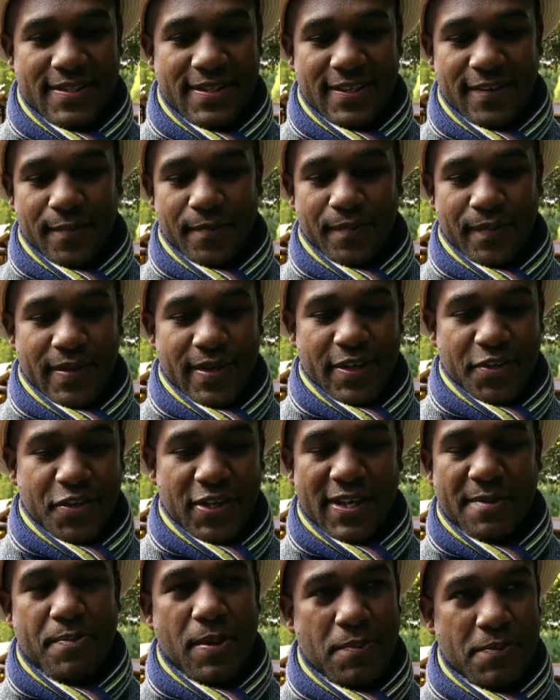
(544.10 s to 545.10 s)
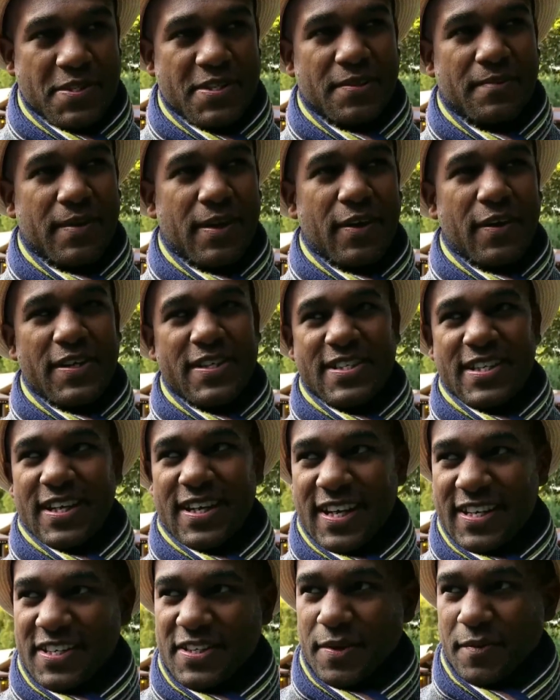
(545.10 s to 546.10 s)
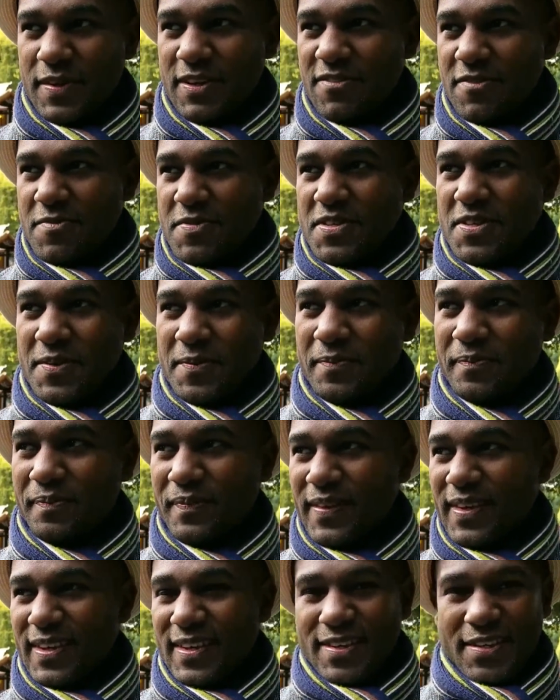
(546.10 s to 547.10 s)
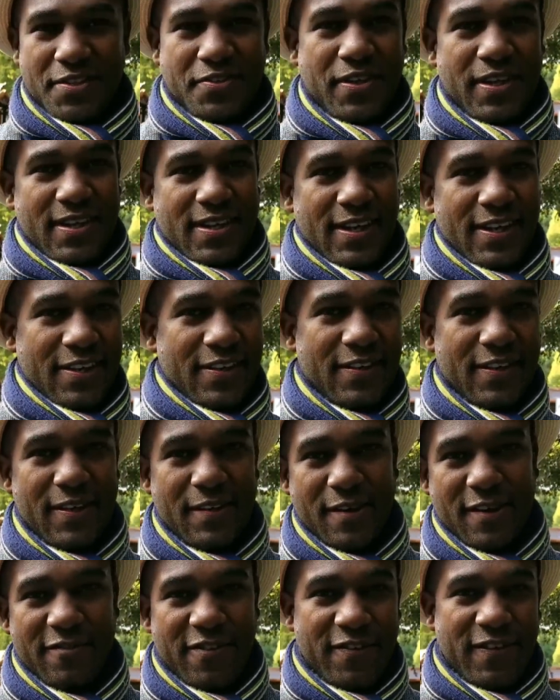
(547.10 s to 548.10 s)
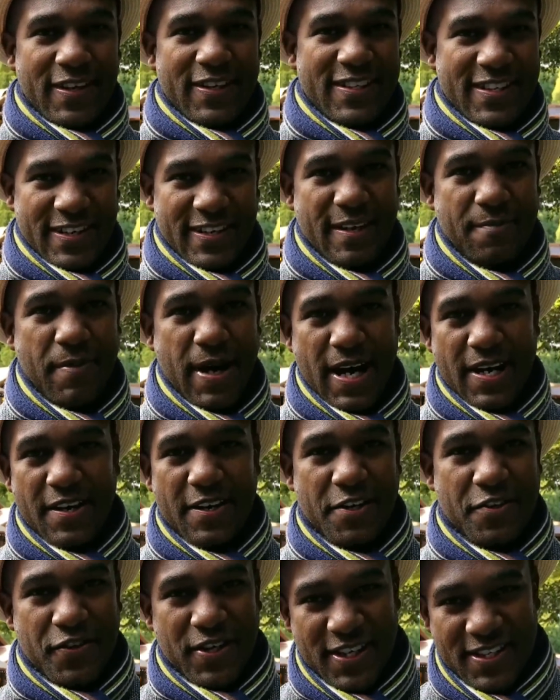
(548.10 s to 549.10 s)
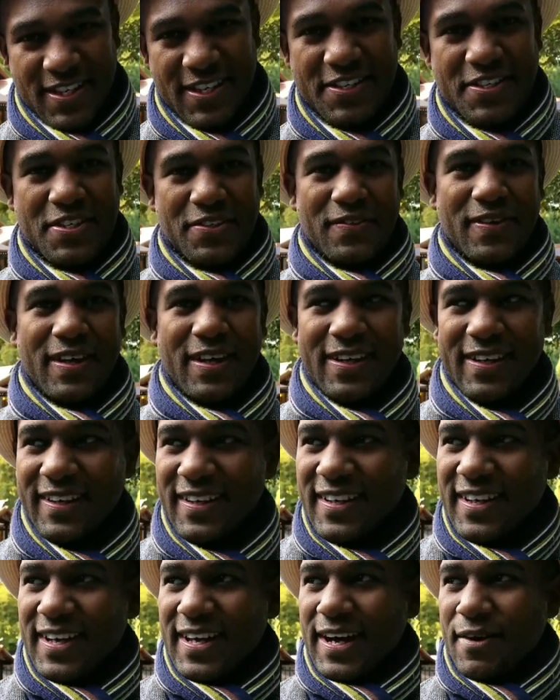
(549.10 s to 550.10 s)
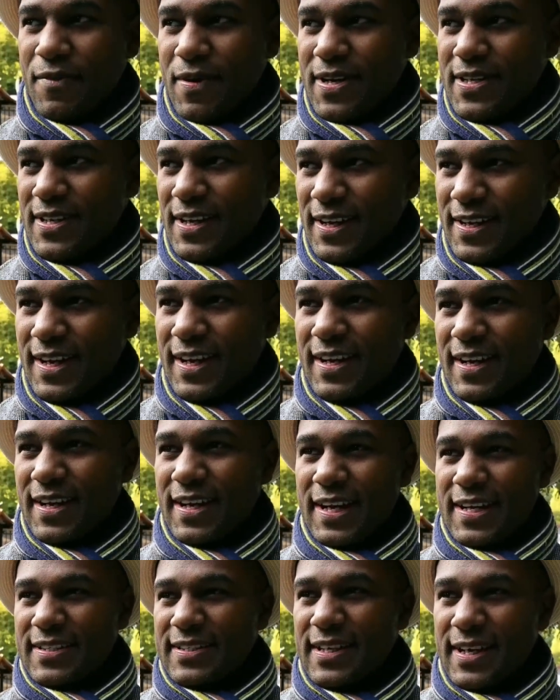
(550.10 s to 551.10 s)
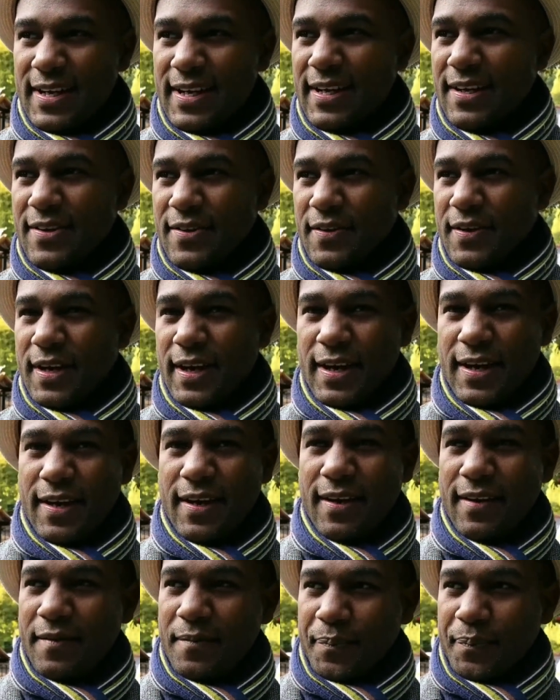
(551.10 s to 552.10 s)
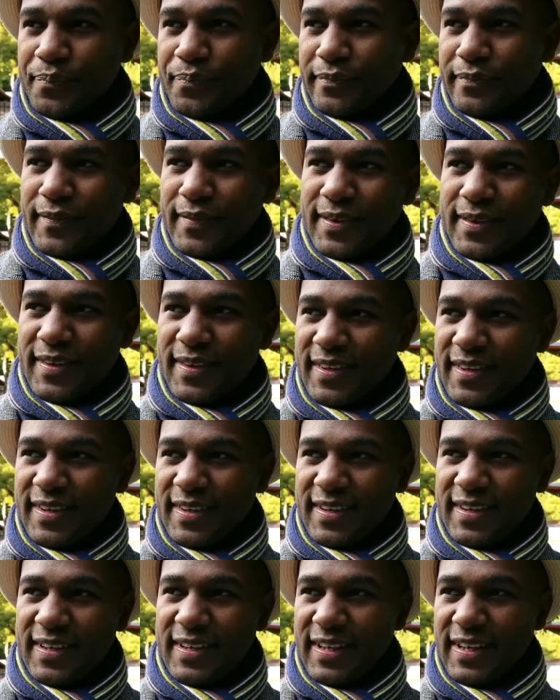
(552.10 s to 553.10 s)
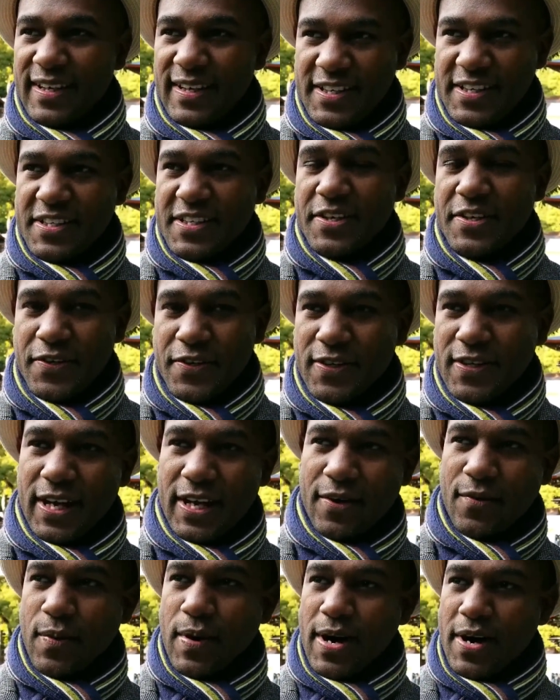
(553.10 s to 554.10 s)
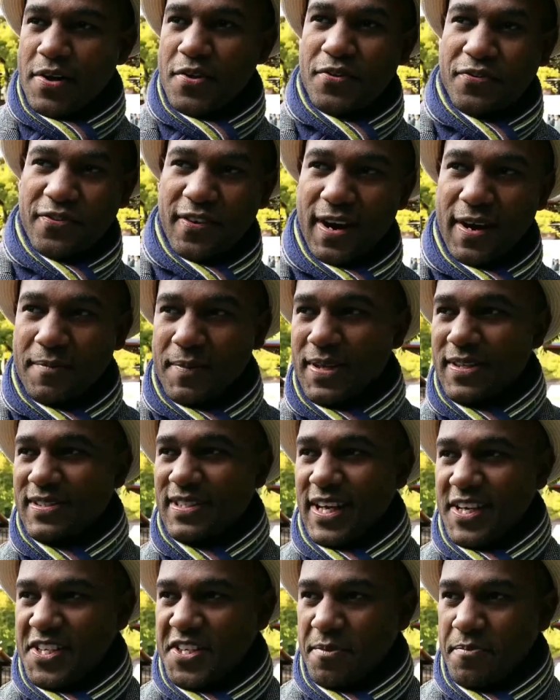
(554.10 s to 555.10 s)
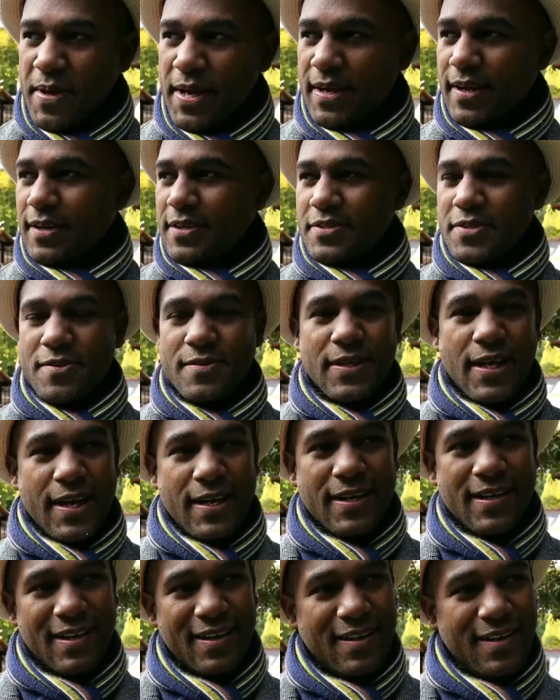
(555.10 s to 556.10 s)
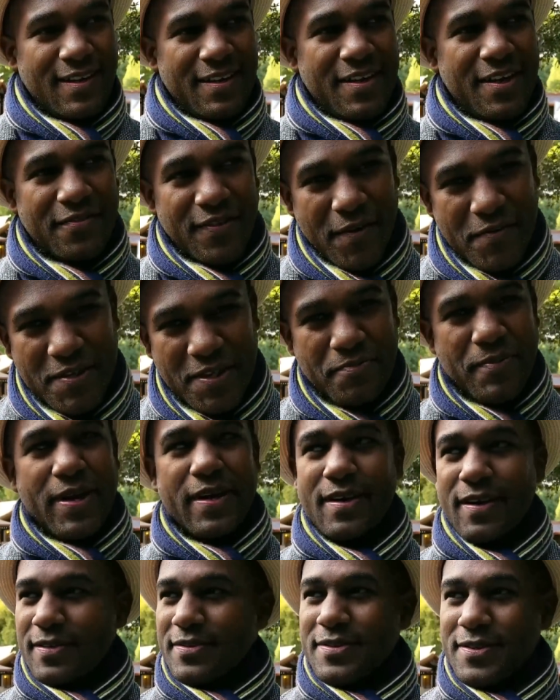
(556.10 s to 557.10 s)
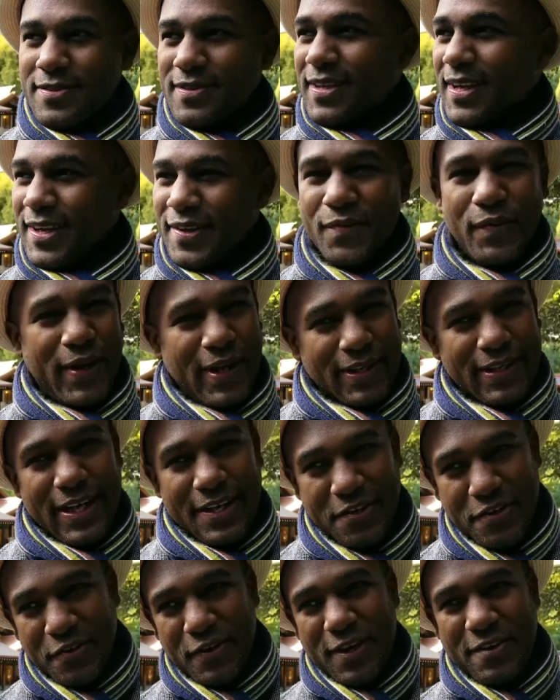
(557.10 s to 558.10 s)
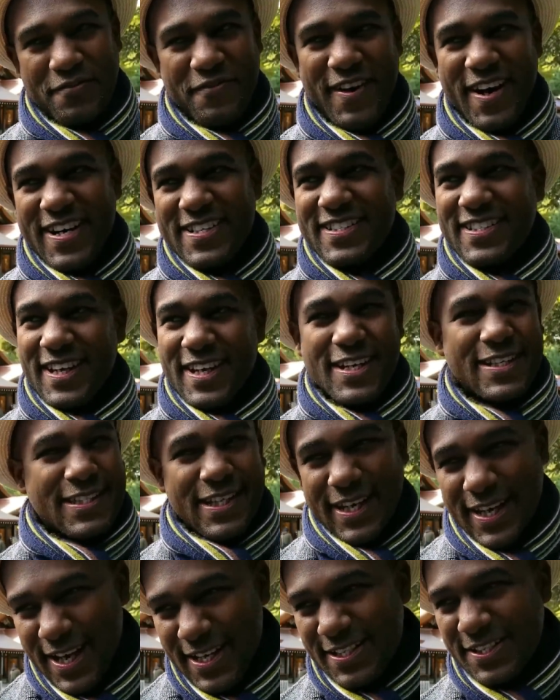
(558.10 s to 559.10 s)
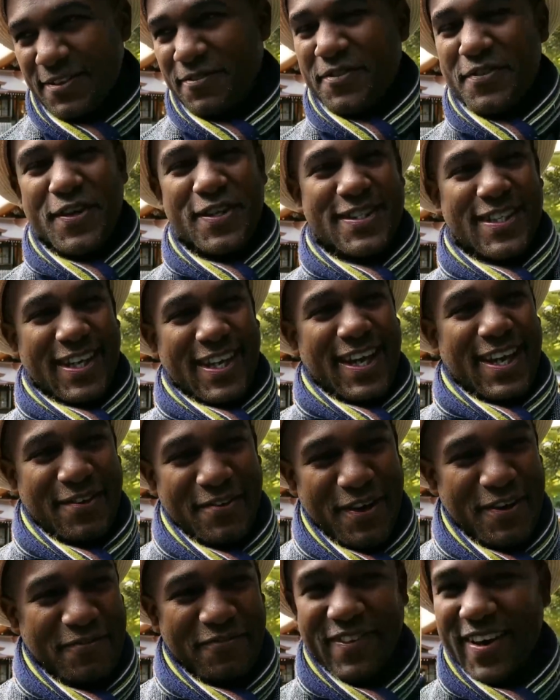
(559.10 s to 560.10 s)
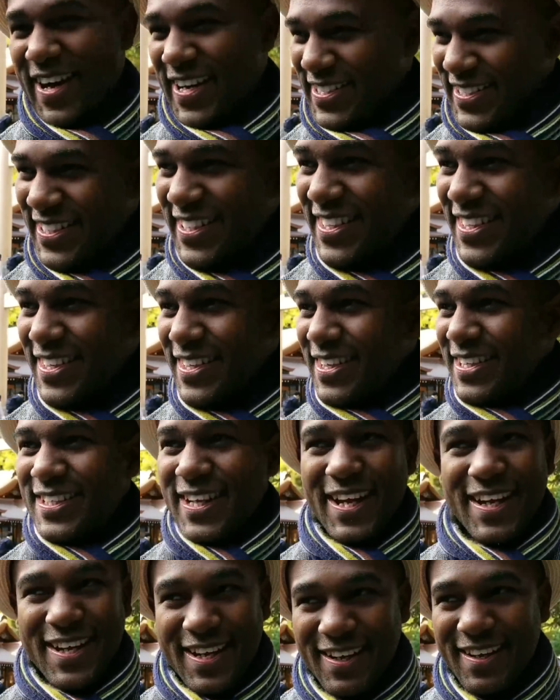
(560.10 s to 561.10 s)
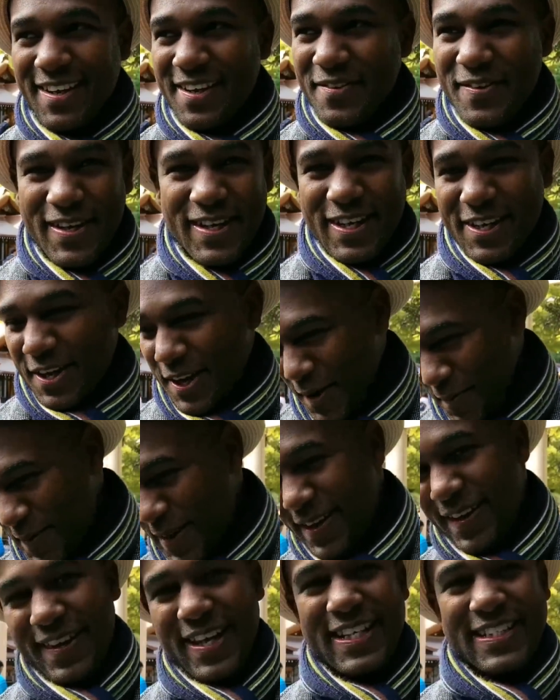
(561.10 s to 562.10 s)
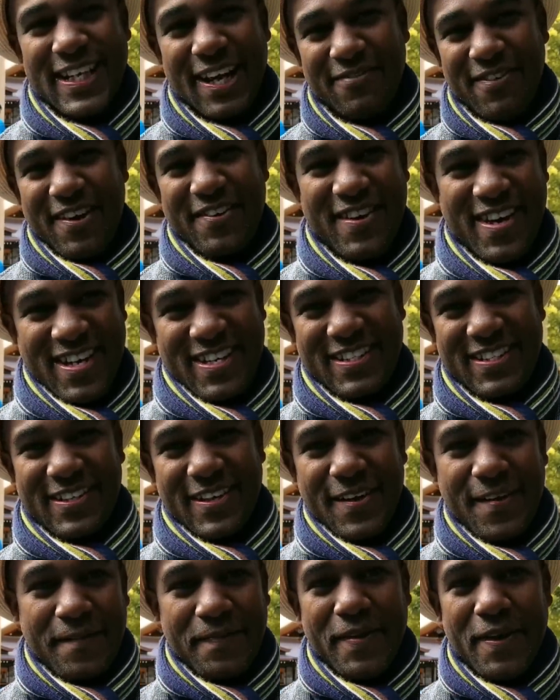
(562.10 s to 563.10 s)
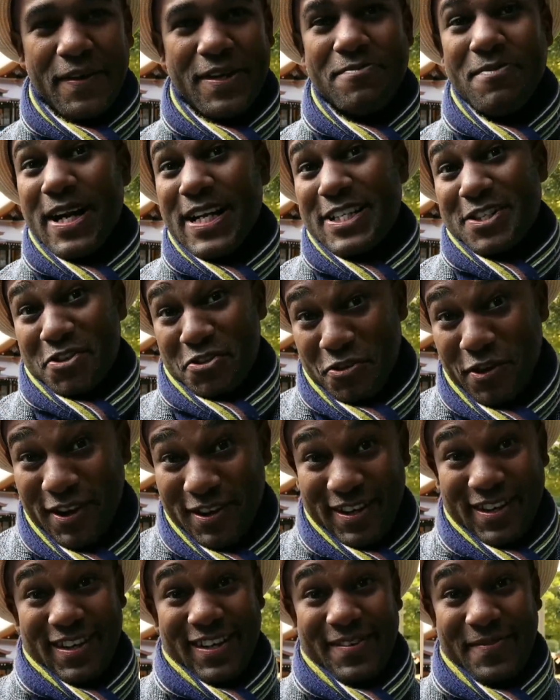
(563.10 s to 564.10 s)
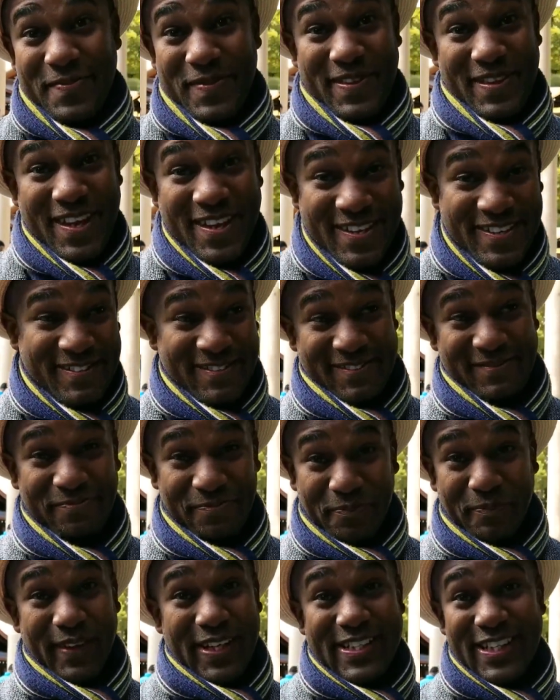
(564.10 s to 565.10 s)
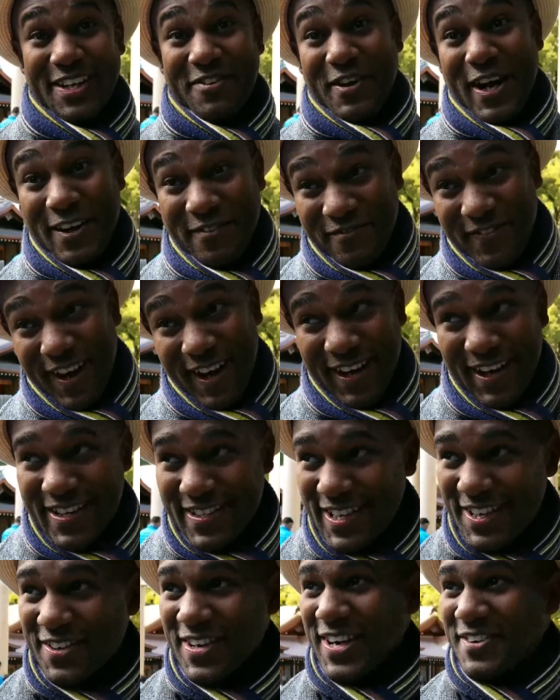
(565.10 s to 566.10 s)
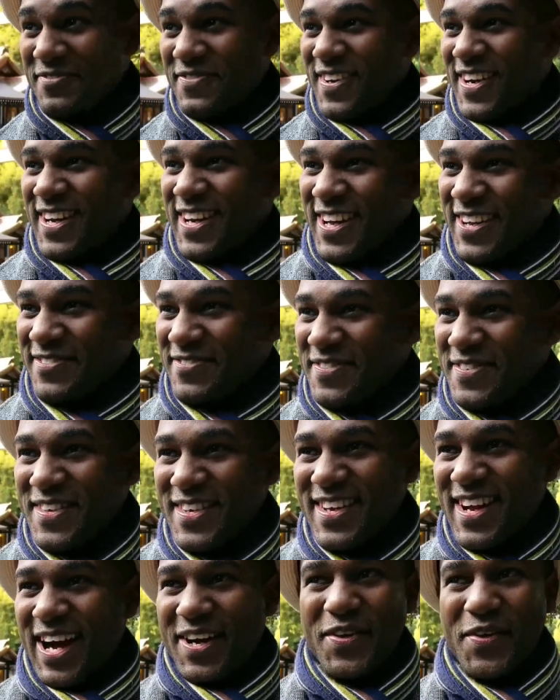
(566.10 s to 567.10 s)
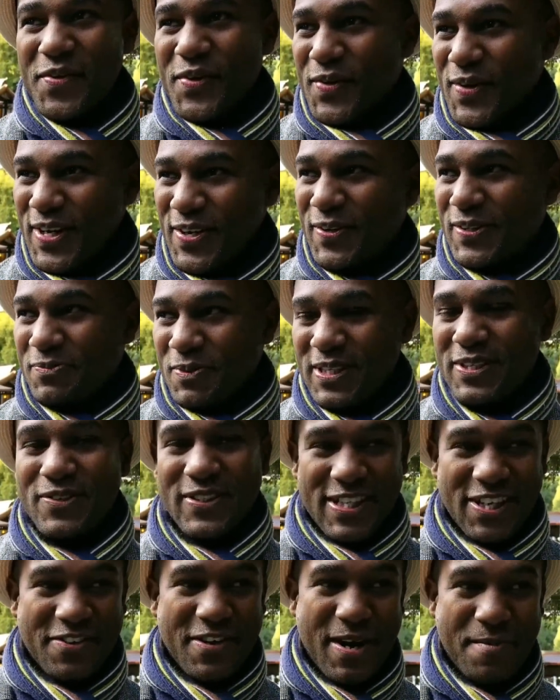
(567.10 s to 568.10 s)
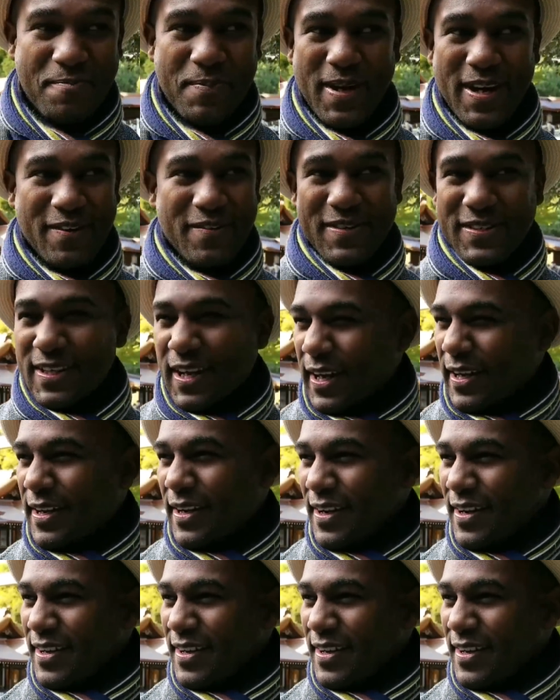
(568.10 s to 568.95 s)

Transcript: there drinking. People said, oh, he's a guest, come give him some drink. And you know, everyone is there, they're buying you drinks and so on. And we were talking, and the guy's like, okay, in the English he was like, where are you from? And I was like, Jamaica. So he's like, you're from Jamaica? So he's like, wait, can you run fast? And I said, yes, of course I can run fast. He's like, really, come, let's have a race. No, the man is drunk. He's a grandfather. I don't know what he was, but he was a grandpa. He was like,